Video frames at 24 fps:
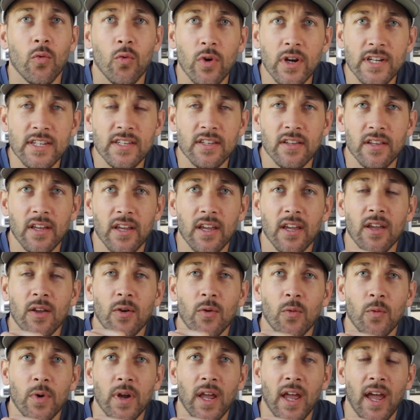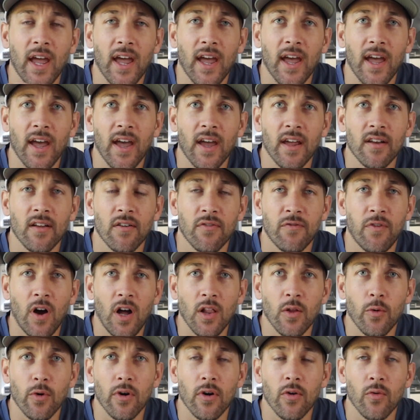Recently, we had a
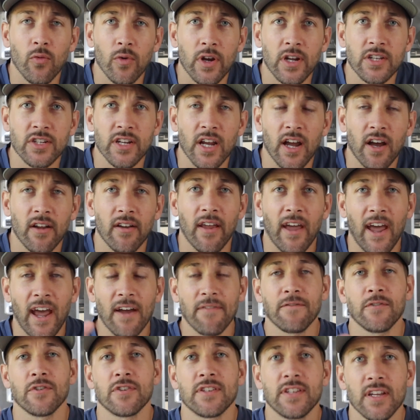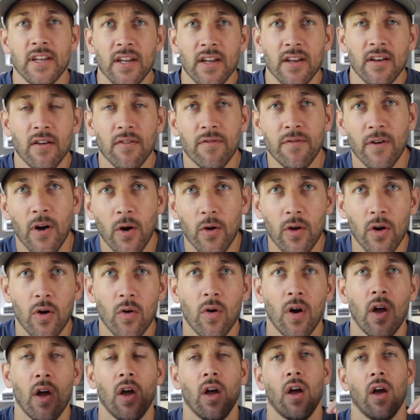follower reach out after seeing a photo
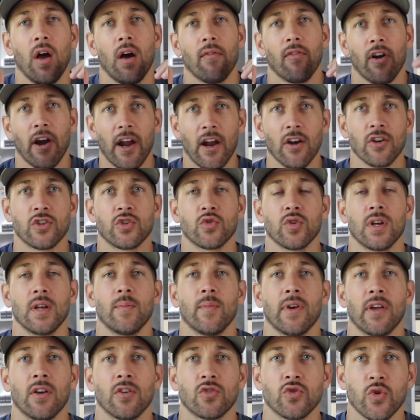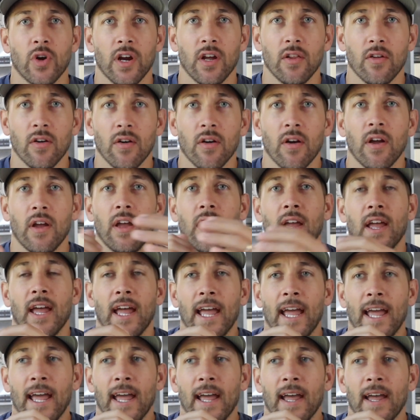of our Airstream in a trailer,
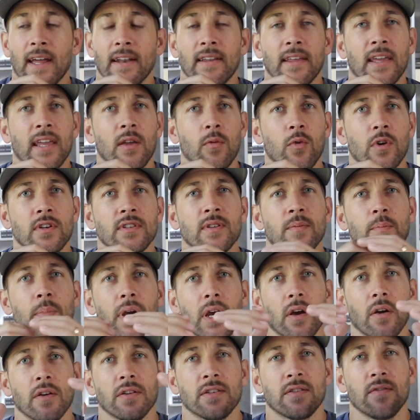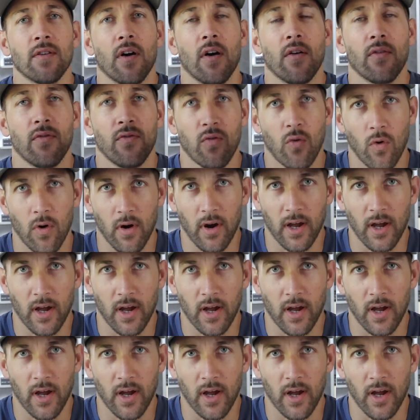and he was embarrassed for